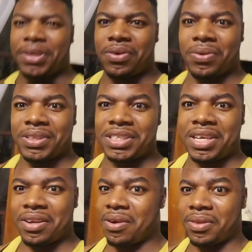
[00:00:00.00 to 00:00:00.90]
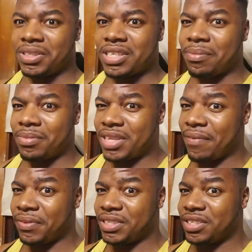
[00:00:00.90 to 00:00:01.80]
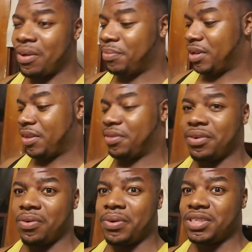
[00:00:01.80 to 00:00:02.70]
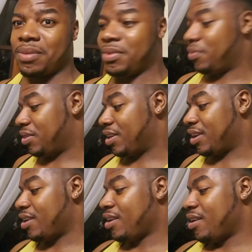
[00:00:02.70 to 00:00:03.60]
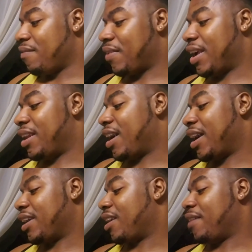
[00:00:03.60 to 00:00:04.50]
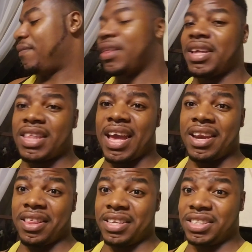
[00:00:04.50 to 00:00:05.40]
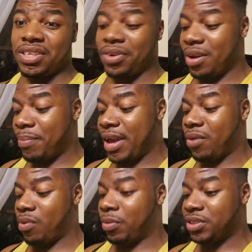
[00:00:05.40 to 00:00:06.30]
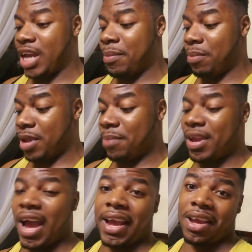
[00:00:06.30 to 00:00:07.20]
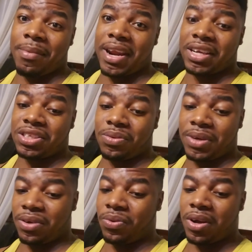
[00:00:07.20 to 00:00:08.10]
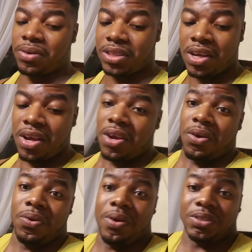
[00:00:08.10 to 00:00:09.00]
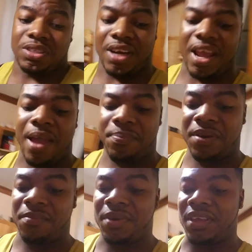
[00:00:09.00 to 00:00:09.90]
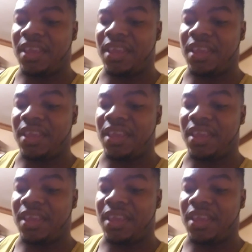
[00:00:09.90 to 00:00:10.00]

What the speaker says: cool to see. You know, there's definitely something like they're doing something with like Phi and Aiga. I feel like at the end of this, they're gonna battle one more time, and maybe Aiga might actually win it. Who knows? Who knows what's gonna happen? But